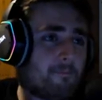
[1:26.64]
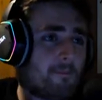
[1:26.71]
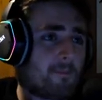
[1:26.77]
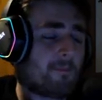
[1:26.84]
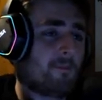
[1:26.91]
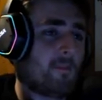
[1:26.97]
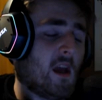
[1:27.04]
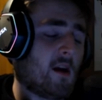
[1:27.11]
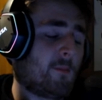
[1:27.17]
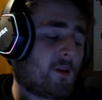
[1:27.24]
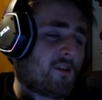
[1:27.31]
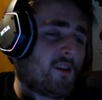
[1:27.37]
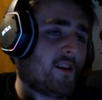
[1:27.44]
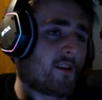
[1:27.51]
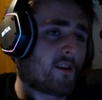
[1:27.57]
yeah, I'm
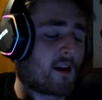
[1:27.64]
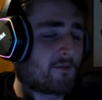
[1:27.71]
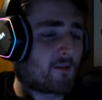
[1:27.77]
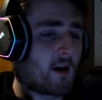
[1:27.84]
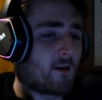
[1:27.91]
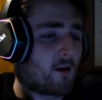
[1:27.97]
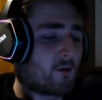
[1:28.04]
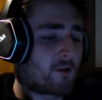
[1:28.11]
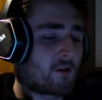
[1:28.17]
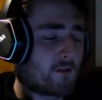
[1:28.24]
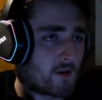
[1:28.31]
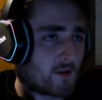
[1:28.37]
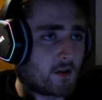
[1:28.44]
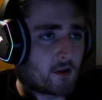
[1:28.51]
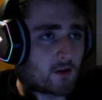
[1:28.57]
excited. I, I always love a
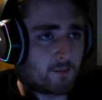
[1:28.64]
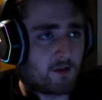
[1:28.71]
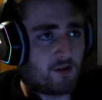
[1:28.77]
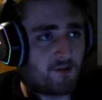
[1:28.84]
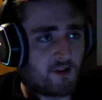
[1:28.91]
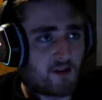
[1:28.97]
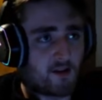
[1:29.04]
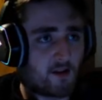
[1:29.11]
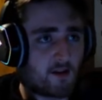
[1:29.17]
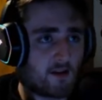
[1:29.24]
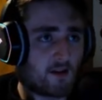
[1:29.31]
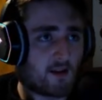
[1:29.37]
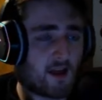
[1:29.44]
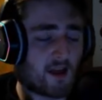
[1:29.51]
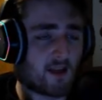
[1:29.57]
good RPG,
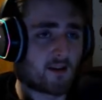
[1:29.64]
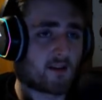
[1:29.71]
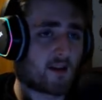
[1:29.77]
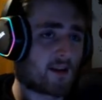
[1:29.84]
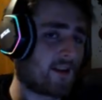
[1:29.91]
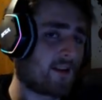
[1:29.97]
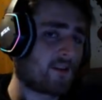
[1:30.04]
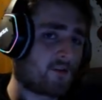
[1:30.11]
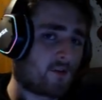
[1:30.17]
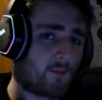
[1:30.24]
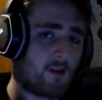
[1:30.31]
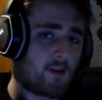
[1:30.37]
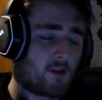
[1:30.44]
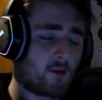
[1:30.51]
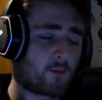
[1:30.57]
and I think this would be
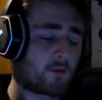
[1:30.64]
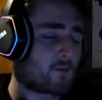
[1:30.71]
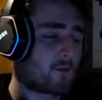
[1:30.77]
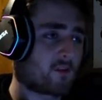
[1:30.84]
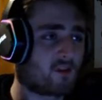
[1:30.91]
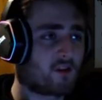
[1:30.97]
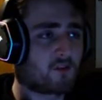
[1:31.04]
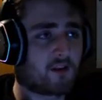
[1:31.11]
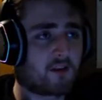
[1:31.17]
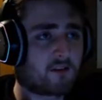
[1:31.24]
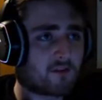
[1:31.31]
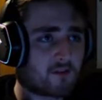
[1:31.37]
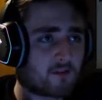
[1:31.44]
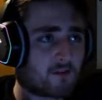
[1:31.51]
a good one for a series.